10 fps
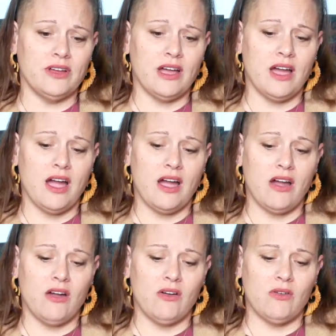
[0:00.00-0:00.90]

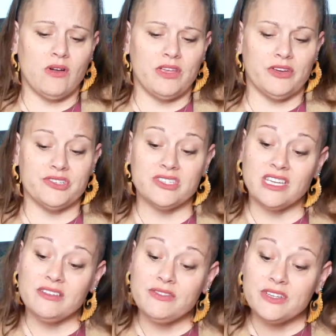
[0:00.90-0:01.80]
how your
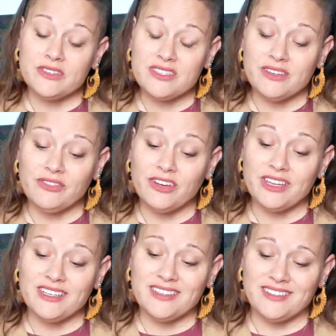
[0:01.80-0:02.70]
skin feels different.